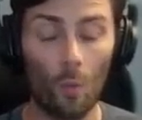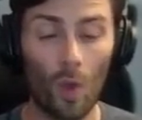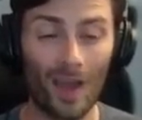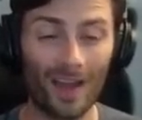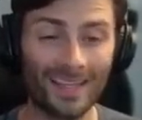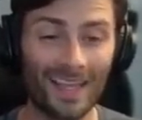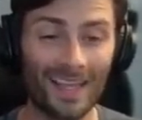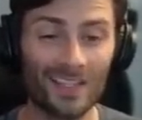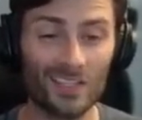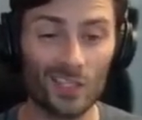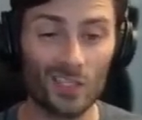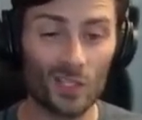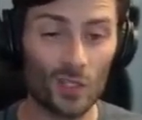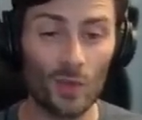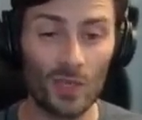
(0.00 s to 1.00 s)
what
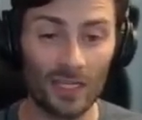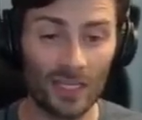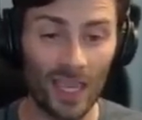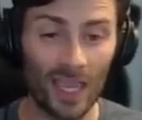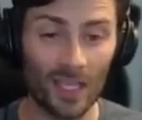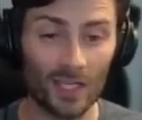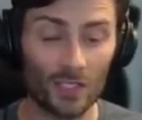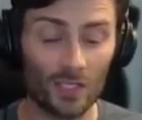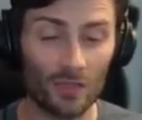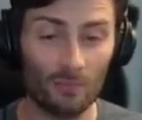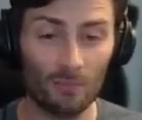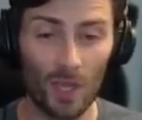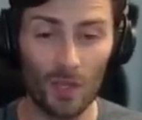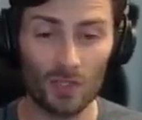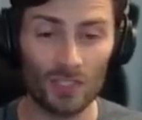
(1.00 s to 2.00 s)
gets you engaged the
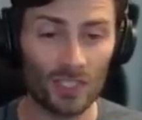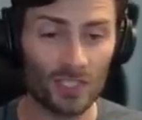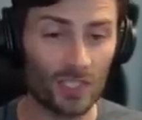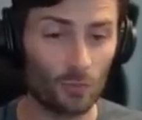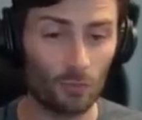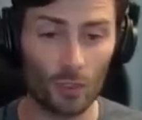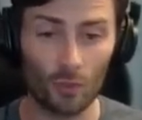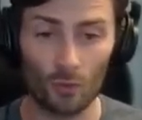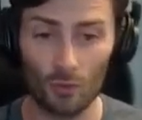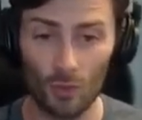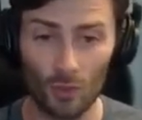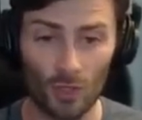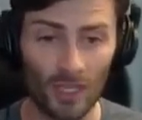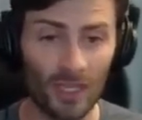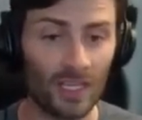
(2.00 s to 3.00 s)
most. Is it
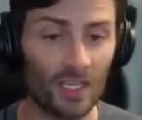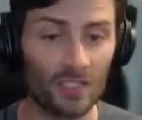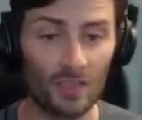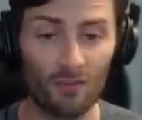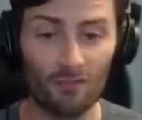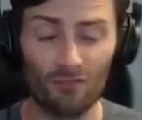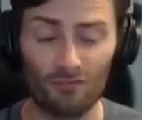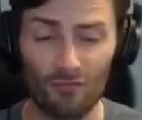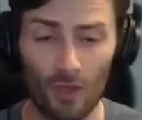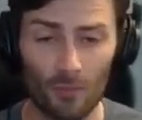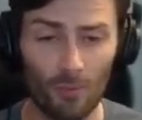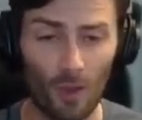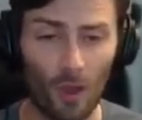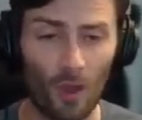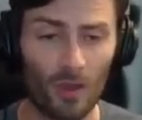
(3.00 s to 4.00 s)
recruiting? Is it
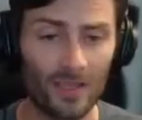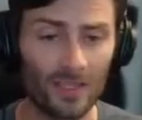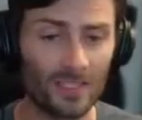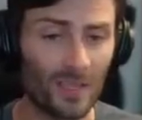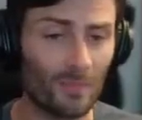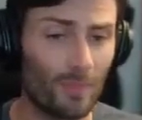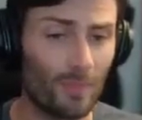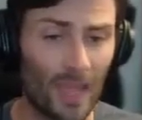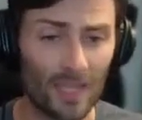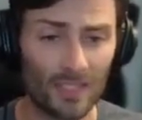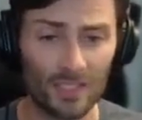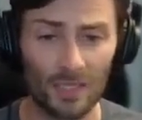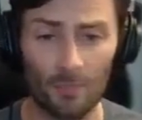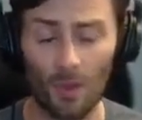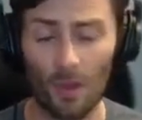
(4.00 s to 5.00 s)
football? Is it
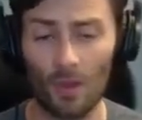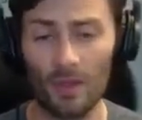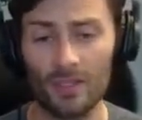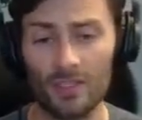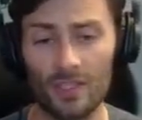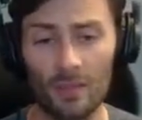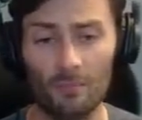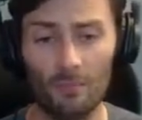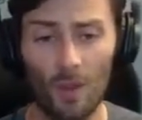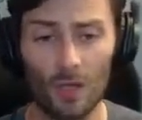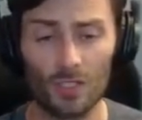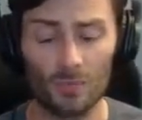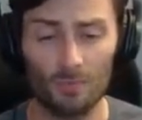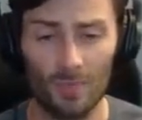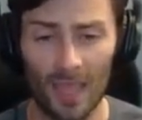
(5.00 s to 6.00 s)
basketball? Is it
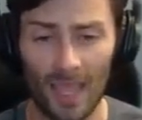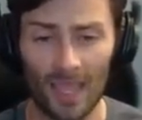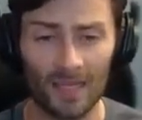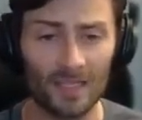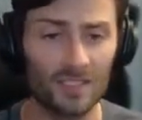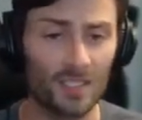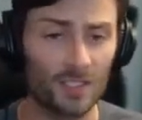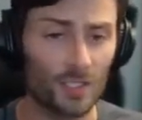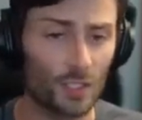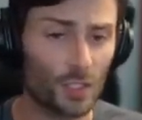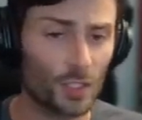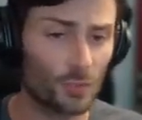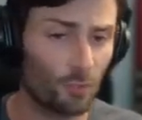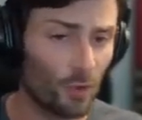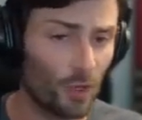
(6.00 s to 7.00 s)
March Madness? Is
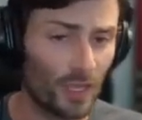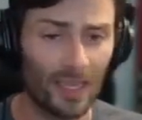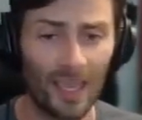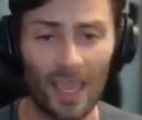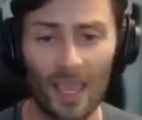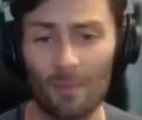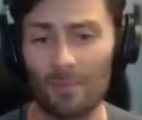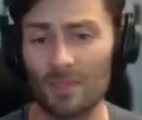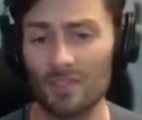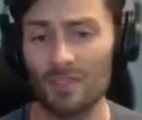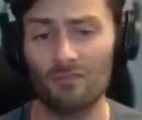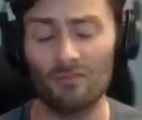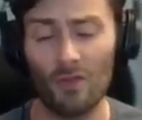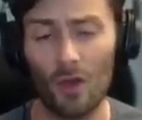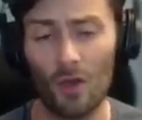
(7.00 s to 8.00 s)
it spring camp?
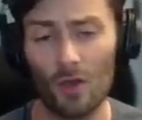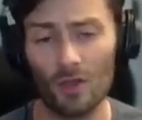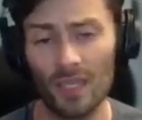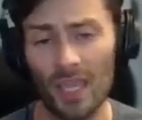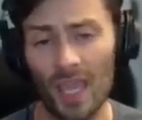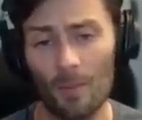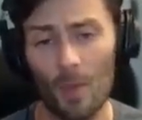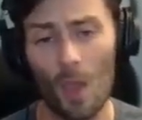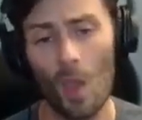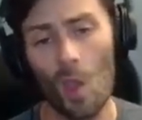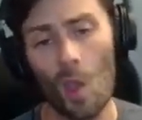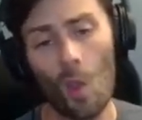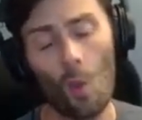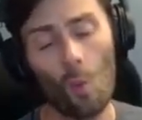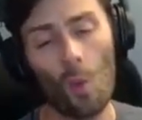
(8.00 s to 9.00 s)
Is it fall camp?
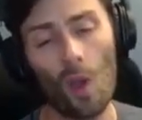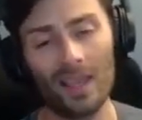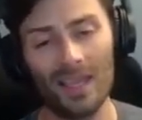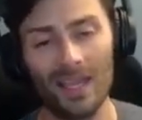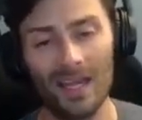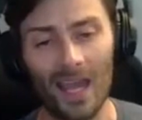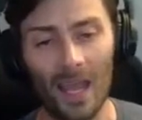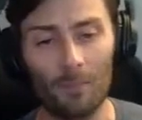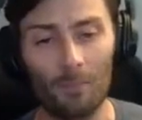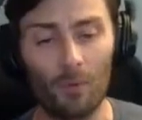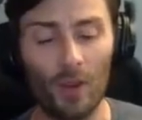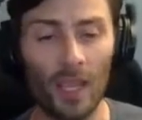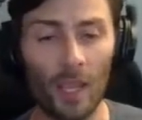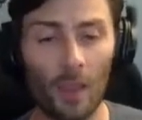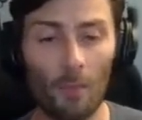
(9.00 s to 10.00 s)
What can I
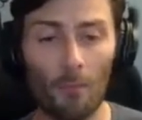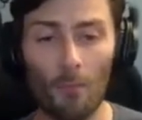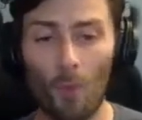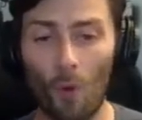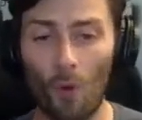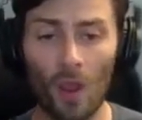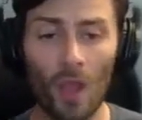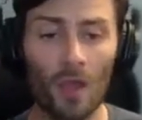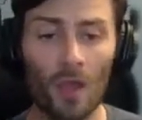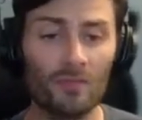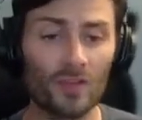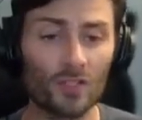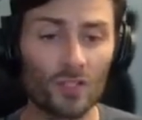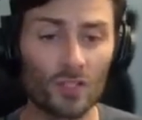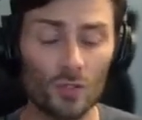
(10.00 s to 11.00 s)
bring more
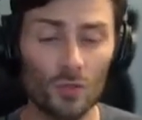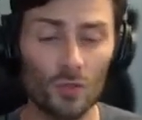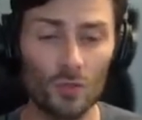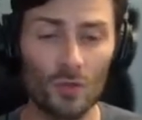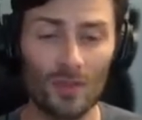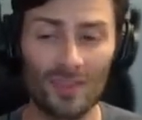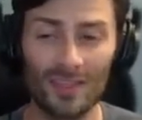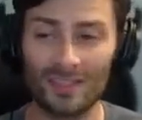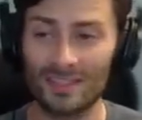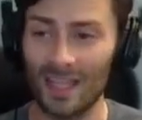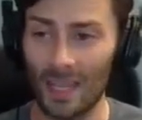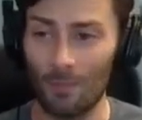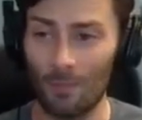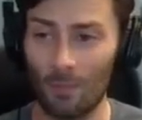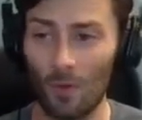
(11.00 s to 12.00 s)
of to the
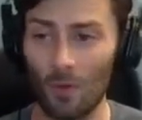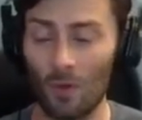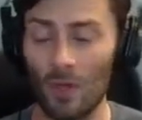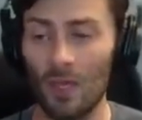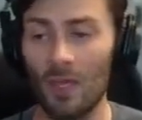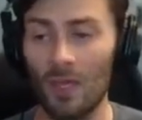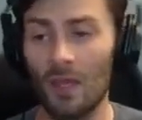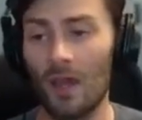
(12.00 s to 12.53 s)
table?